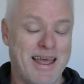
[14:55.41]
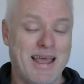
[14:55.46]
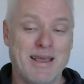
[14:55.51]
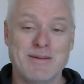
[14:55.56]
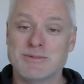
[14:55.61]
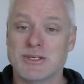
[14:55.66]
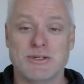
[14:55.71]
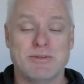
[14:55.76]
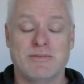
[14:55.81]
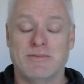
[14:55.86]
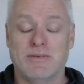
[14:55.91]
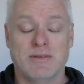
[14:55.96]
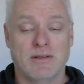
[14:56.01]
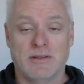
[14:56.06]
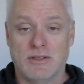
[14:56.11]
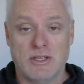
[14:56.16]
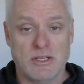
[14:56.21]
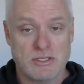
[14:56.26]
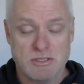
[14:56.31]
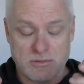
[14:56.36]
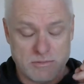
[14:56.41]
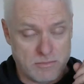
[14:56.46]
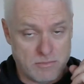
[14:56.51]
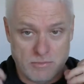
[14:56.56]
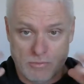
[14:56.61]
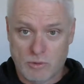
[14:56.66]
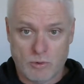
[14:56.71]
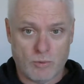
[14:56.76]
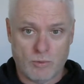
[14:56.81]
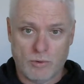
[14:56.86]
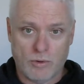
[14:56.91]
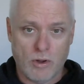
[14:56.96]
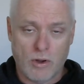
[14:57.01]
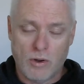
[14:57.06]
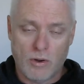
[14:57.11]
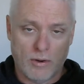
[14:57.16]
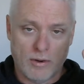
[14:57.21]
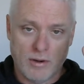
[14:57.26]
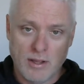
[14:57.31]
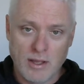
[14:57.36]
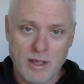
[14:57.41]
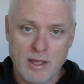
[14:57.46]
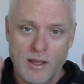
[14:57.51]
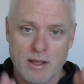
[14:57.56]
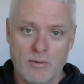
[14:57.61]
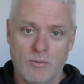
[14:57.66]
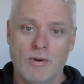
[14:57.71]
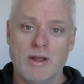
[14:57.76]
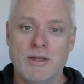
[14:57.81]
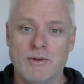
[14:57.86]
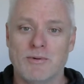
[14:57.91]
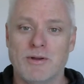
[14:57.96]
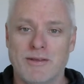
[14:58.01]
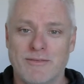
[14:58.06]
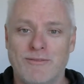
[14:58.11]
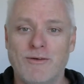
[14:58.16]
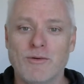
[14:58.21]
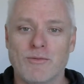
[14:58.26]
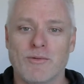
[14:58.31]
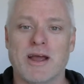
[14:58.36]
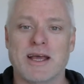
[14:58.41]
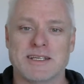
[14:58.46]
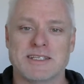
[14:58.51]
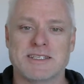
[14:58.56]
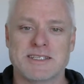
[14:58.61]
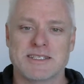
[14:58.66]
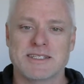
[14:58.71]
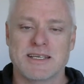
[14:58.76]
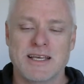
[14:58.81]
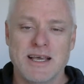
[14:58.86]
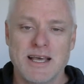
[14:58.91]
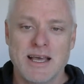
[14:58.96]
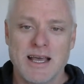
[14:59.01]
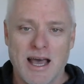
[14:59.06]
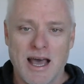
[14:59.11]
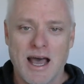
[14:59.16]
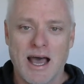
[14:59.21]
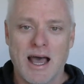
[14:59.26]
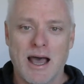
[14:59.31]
the names are just gone. Where you're at footrests,